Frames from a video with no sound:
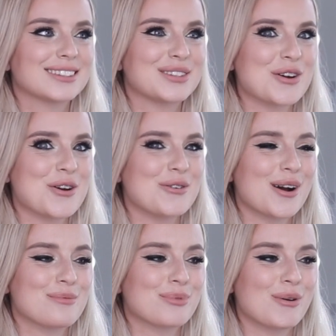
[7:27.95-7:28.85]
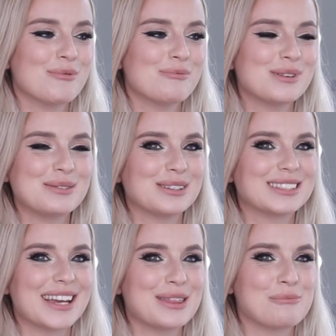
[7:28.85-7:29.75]
So I probably would
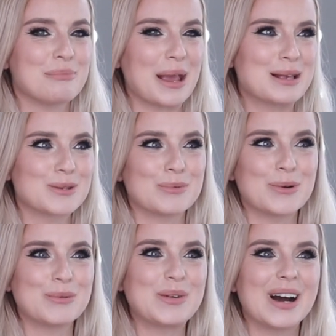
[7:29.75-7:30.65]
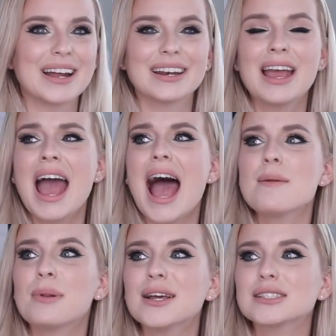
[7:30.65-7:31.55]
say the basement one.
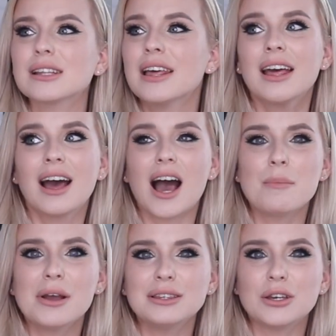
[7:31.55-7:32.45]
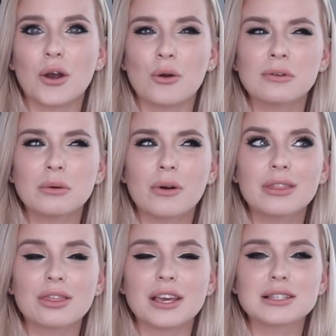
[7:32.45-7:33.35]
And plus, am I the only one
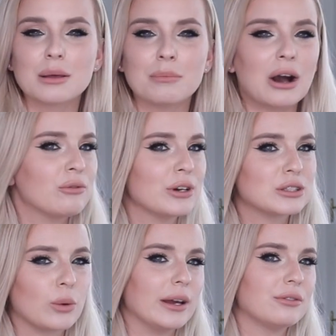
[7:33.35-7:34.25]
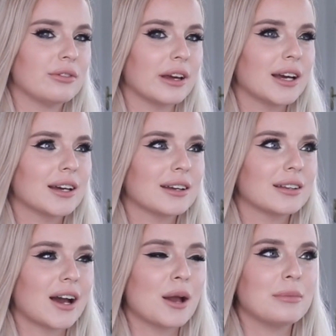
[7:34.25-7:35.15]
that thinks that Malfoy's quite fit?
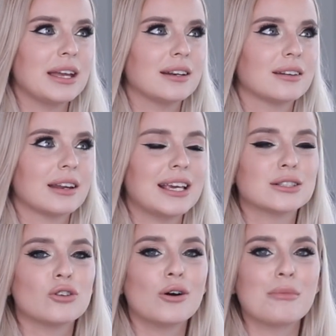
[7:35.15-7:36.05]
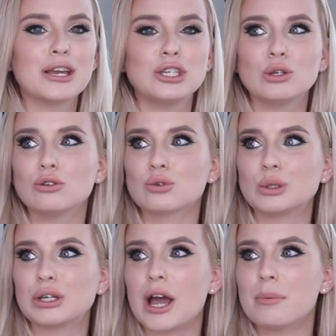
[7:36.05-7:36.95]
I mean, he's not my
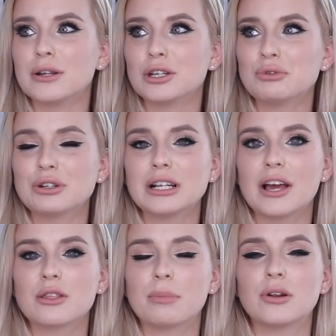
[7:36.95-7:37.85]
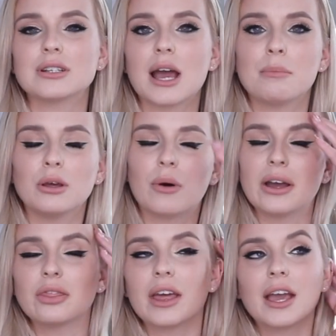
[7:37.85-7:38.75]
usual type. I don't really like the blonde hair, blue
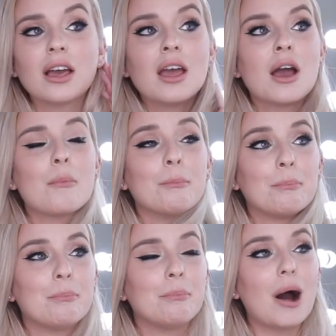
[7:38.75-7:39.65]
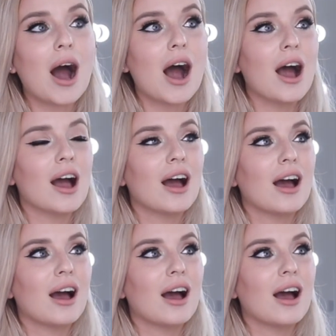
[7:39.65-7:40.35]
eye thing, but